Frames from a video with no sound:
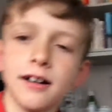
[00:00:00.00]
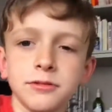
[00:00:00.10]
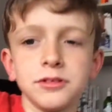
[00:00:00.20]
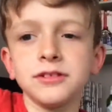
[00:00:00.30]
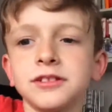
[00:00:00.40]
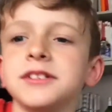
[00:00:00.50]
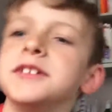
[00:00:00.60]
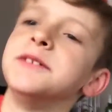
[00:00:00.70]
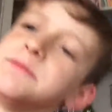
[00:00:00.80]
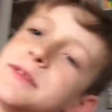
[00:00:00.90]
I was
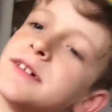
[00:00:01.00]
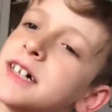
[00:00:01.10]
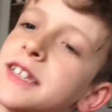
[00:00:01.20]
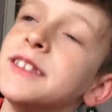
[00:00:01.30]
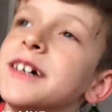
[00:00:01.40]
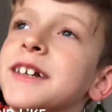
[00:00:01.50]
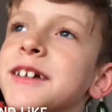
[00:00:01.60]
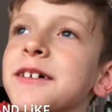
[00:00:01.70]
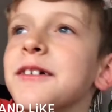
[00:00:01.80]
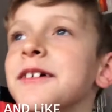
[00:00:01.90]
asleep. And
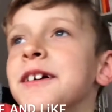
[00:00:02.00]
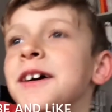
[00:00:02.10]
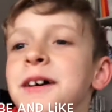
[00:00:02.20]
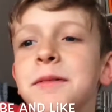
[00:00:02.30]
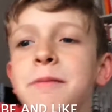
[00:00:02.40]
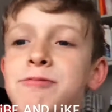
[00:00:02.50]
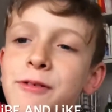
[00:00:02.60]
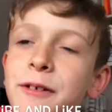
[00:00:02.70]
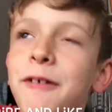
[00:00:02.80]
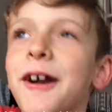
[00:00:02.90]
then my
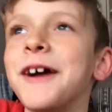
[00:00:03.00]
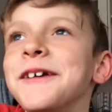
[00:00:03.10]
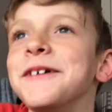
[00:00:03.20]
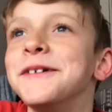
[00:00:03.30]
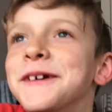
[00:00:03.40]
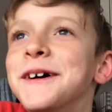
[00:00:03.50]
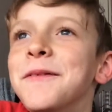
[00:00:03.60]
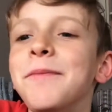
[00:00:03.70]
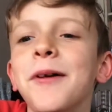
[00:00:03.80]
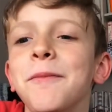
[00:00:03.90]
brother Ryan
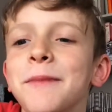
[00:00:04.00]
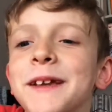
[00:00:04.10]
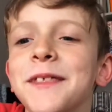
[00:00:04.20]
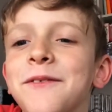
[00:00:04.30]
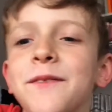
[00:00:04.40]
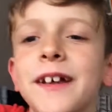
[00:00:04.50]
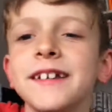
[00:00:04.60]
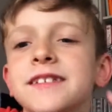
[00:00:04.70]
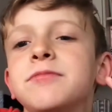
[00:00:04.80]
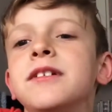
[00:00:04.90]
put me in the
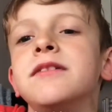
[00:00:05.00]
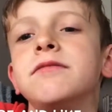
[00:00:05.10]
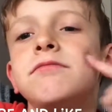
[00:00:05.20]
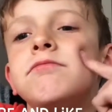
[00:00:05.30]
face when